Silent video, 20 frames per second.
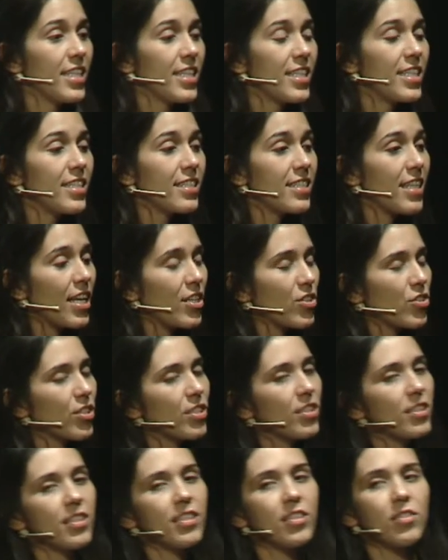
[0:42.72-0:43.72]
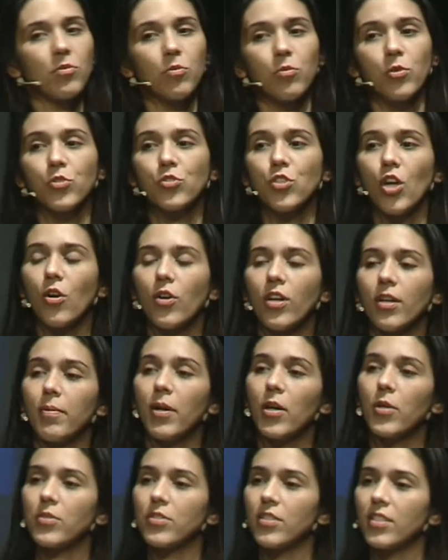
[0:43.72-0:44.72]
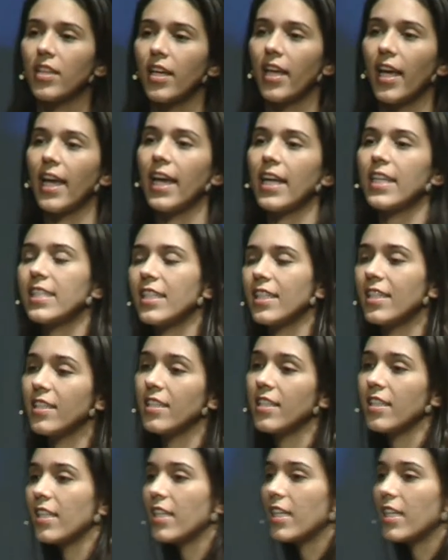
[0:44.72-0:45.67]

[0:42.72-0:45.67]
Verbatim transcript: This session will talk about adding